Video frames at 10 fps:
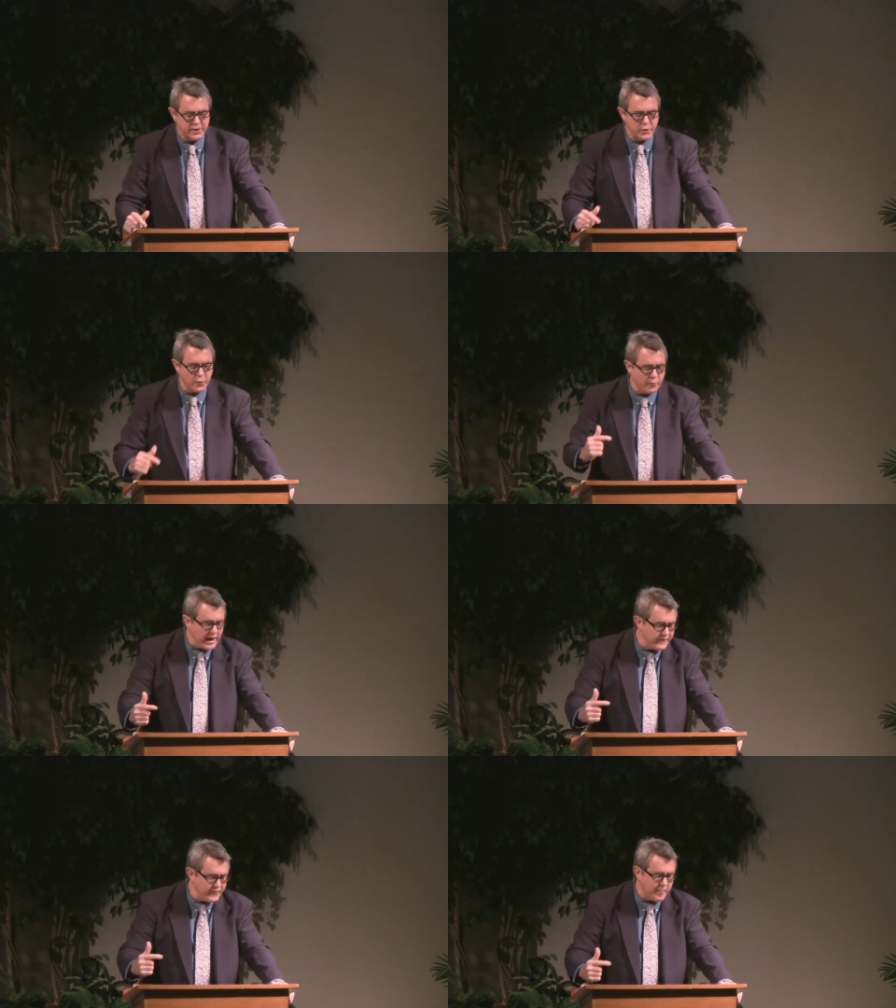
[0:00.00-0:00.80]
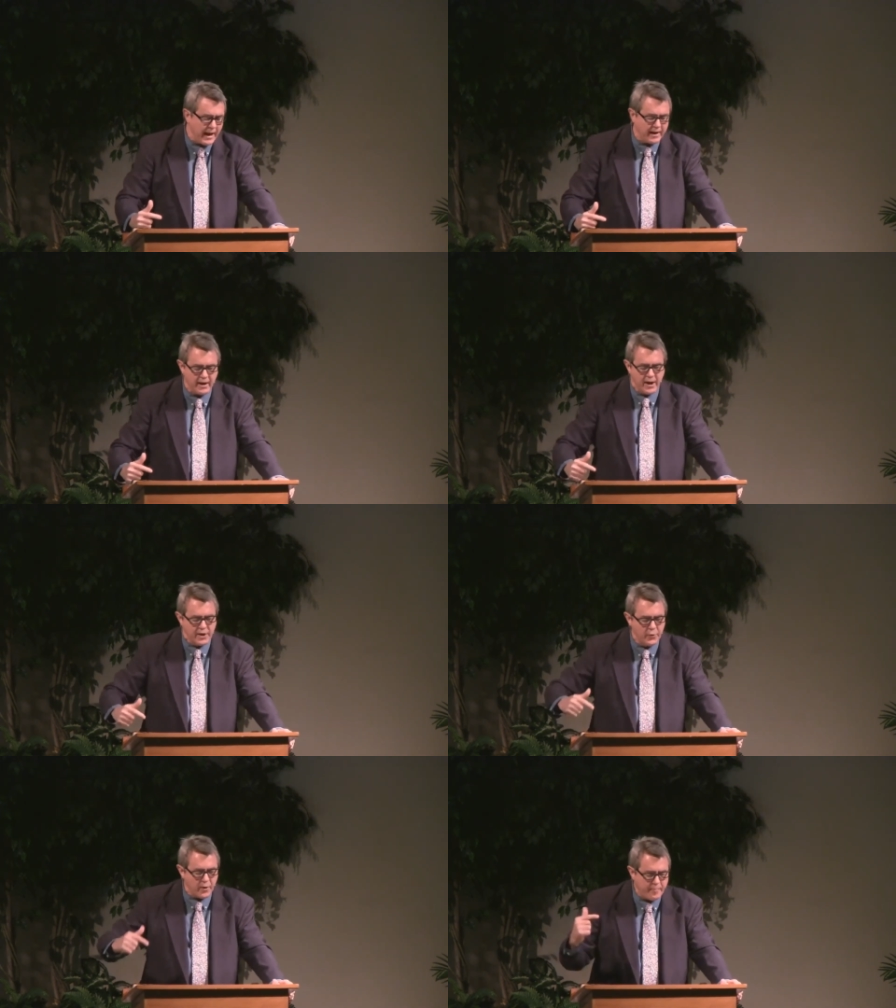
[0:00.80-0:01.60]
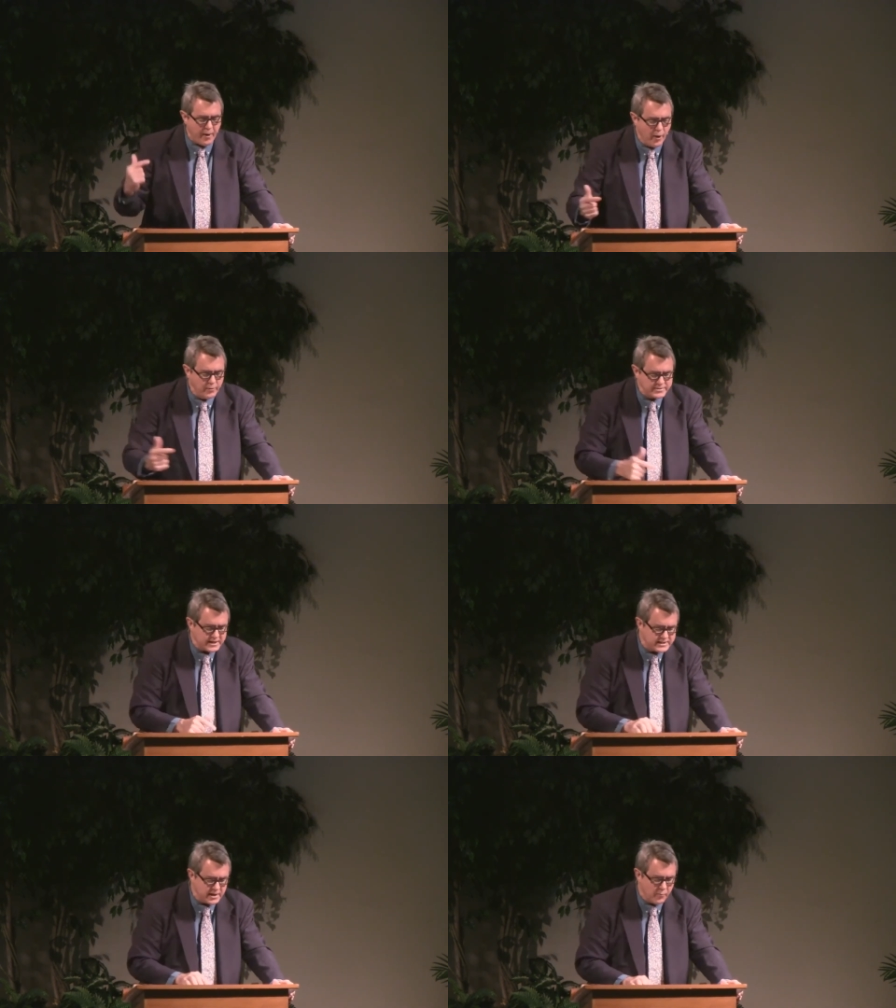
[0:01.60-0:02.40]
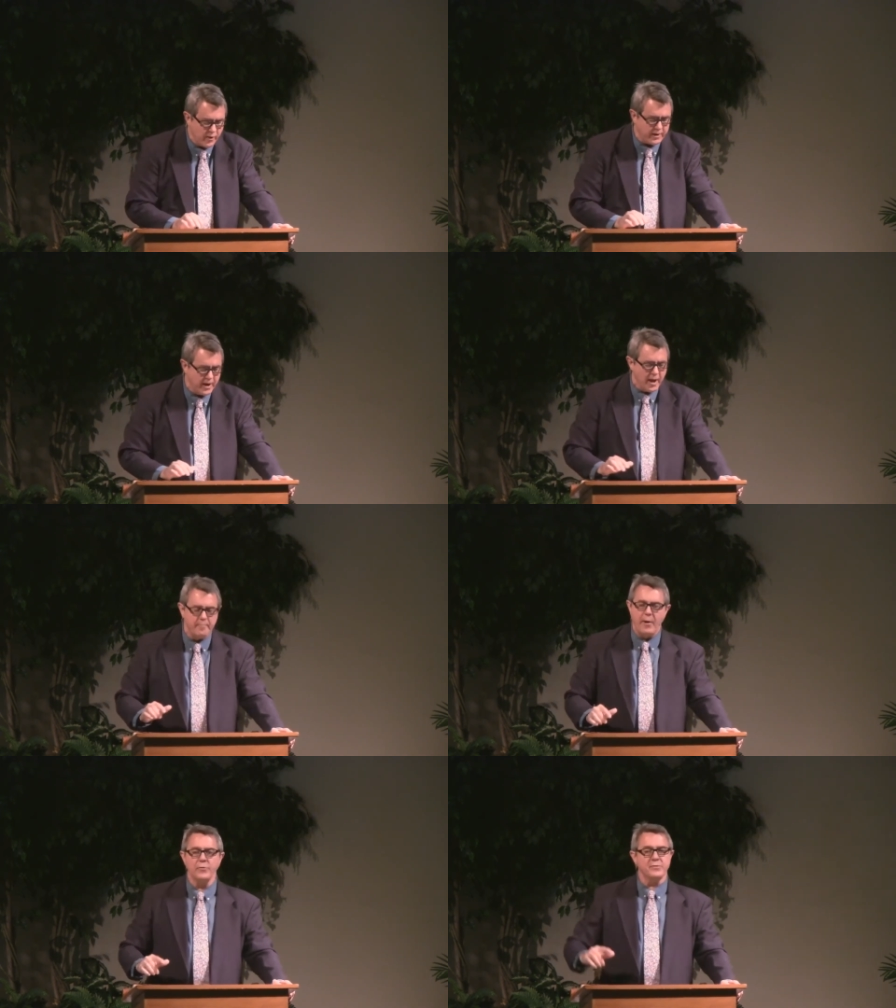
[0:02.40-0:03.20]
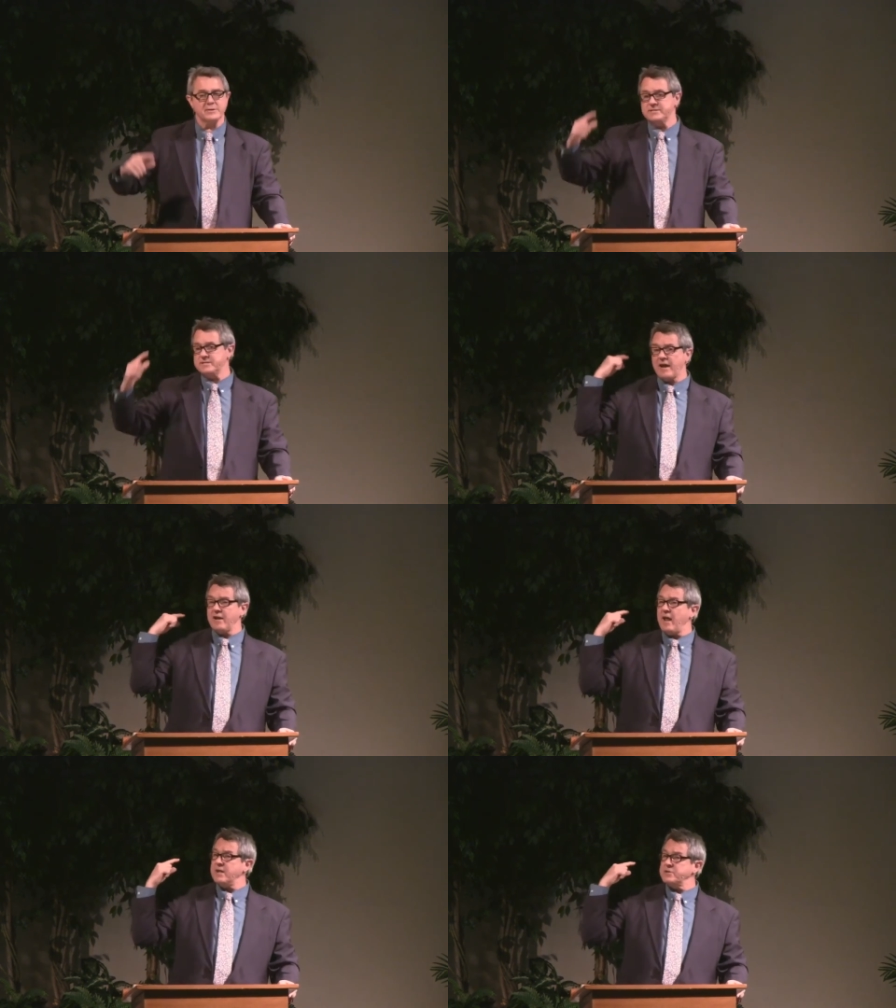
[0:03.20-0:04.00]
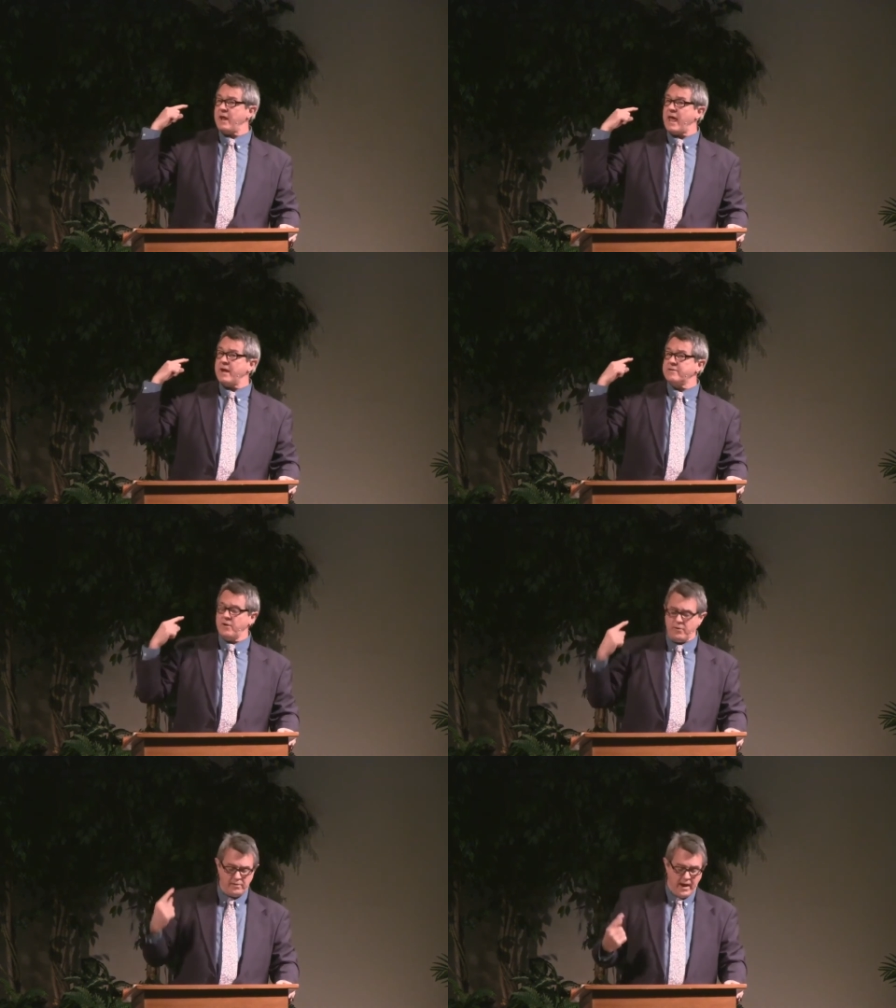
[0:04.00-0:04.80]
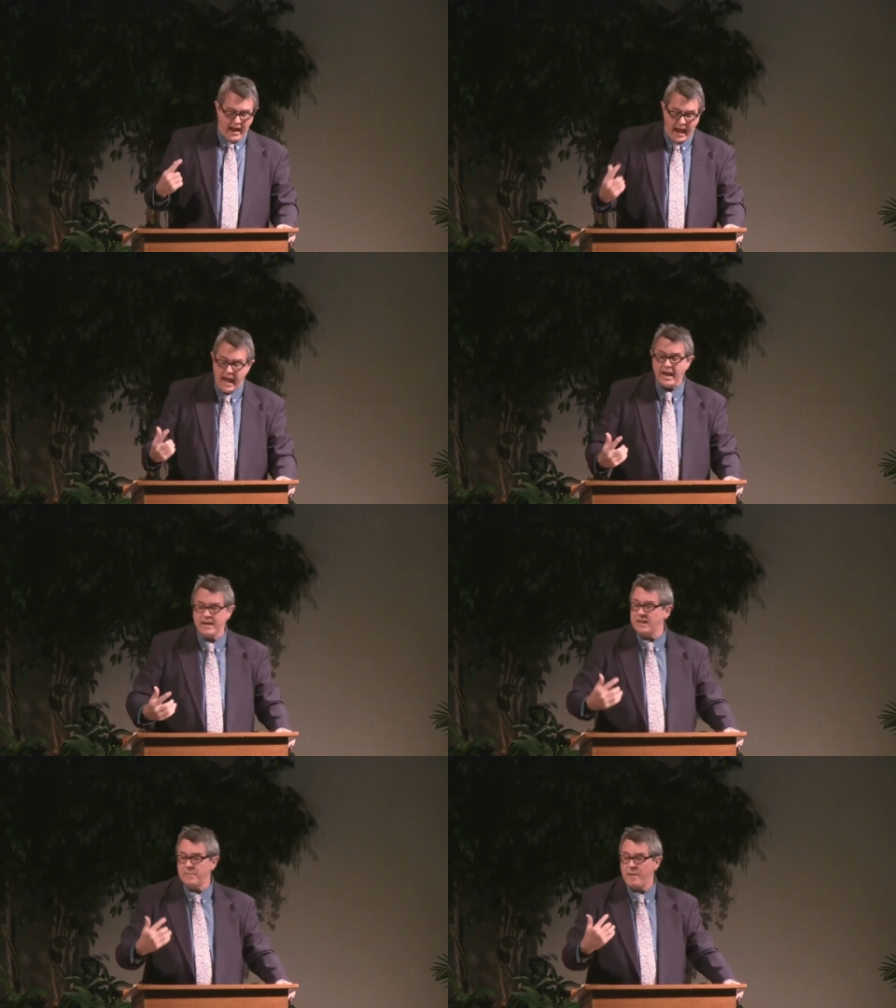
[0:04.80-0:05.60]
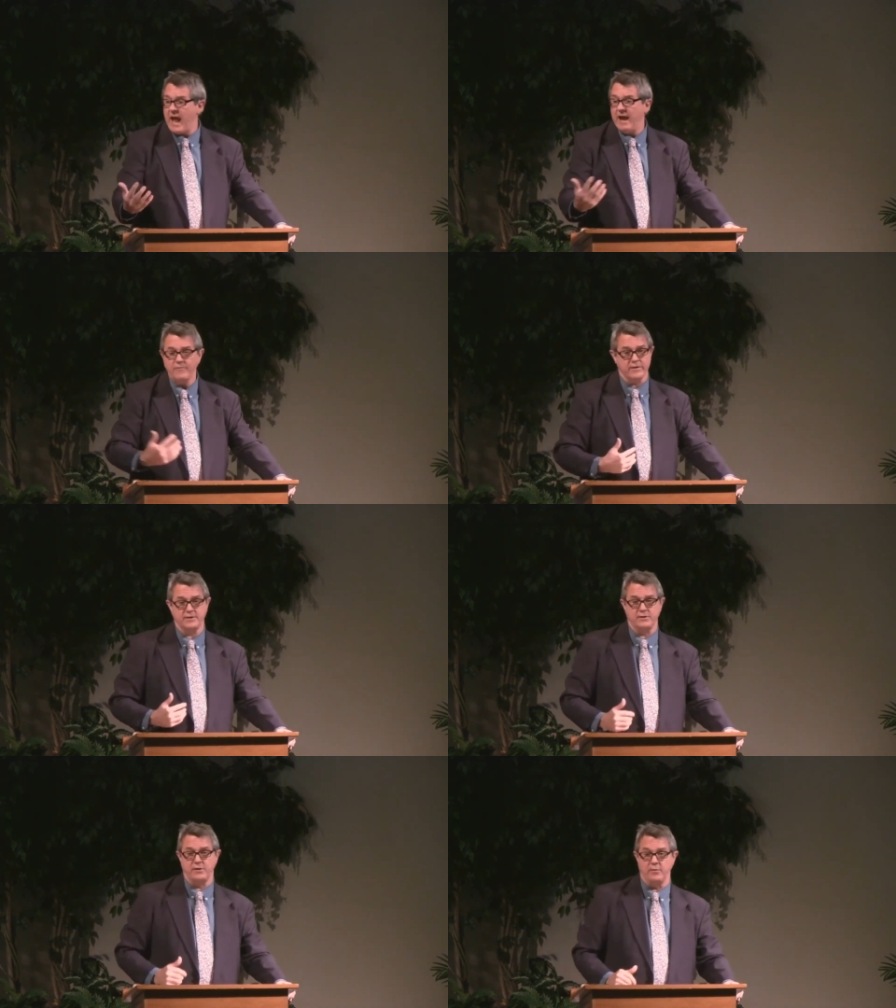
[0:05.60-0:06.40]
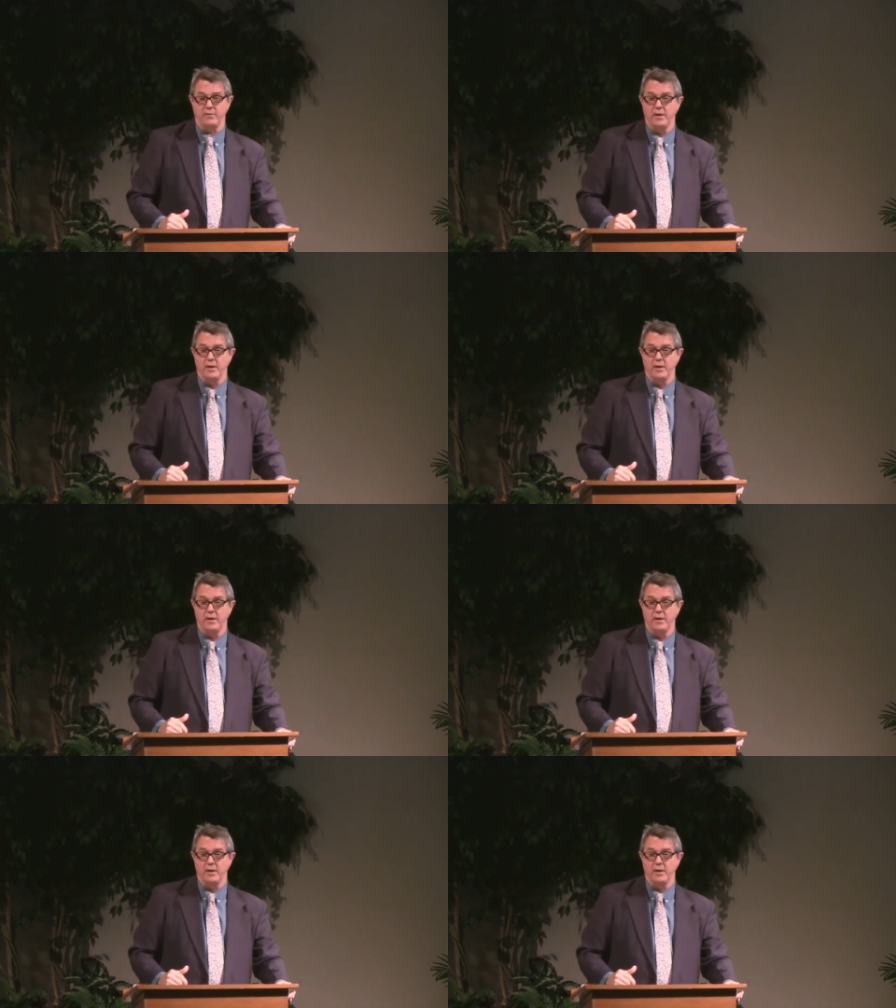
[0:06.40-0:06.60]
You're ready for battle. You're opposing someone, both the psychological attitude and in the behavior that you do.